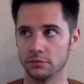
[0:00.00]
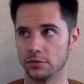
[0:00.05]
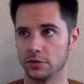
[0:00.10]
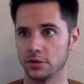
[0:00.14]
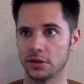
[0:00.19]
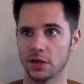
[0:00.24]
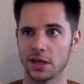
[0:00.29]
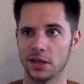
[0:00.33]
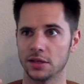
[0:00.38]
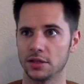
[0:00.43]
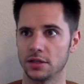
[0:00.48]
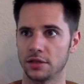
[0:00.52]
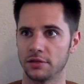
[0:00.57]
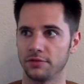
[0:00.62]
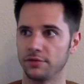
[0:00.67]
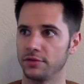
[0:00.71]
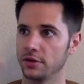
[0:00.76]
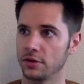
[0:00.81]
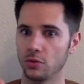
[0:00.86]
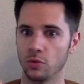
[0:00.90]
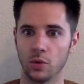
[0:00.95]

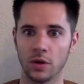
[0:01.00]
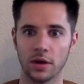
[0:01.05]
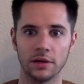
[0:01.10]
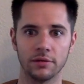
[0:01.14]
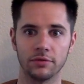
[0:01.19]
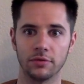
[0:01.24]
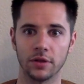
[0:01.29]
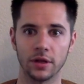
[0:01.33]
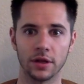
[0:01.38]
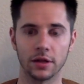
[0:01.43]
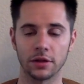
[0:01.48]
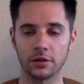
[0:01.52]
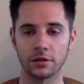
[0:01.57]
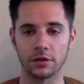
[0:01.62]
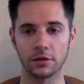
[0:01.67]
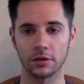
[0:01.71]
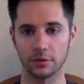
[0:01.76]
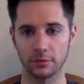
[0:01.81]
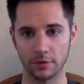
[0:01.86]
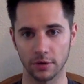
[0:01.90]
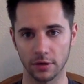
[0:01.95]
scientific
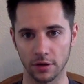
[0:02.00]
wavelength,